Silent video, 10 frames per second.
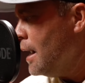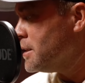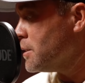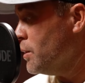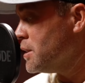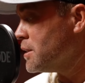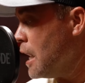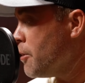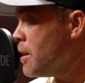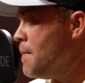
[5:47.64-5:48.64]
It's what's
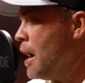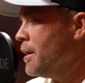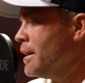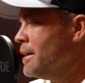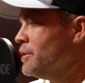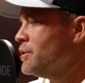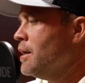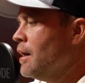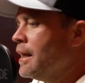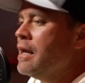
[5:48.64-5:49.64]
scary about it is,
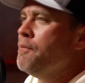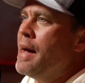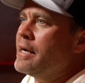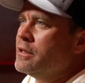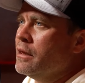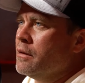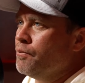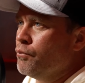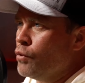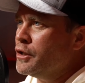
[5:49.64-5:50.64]
again, back to
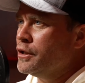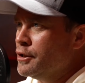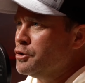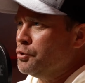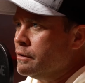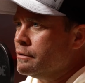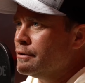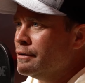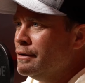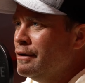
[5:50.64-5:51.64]
Washington's
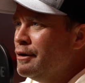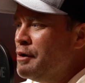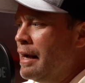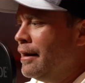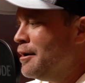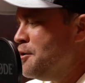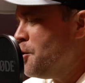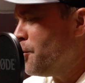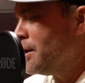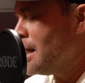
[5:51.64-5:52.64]
words. Right.
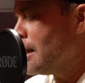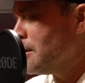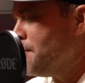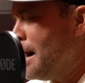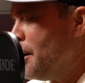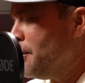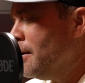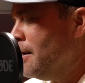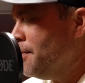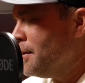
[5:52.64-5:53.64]
Where he talks about
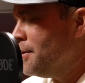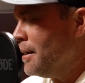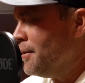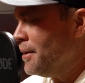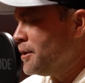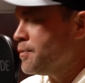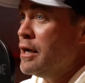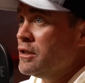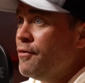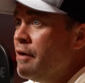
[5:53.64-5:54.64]
the
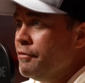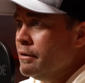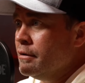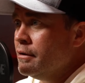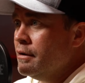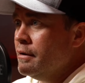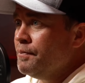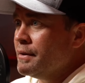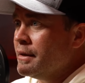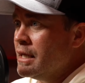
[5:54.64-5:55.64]
smiles of heaven
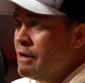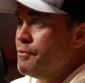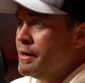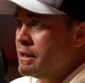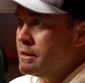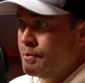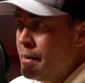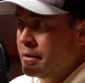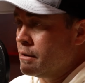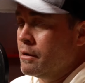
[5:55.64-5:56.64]
can never be
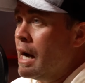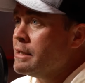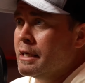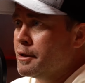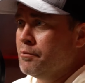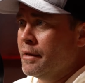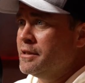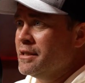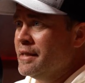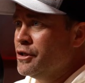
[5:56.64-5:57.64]
expected. God's not going to bless
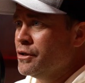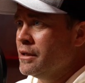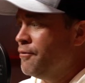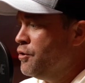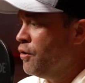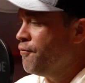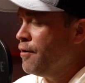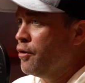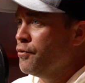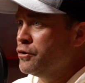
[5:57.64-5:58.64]
his nation if you don't
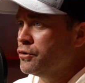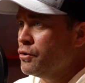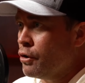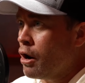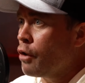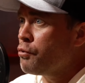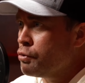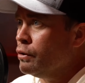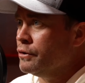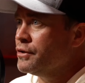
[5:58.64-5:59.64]
follow. There are
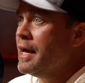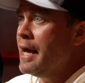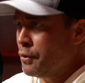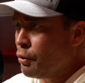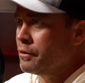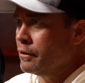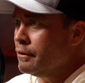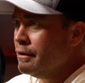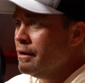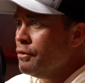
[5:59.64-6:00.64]
rules and order.
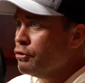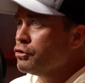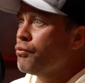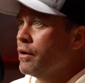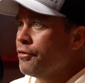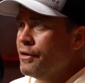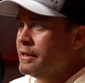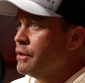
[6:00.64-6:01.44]
Those are real things.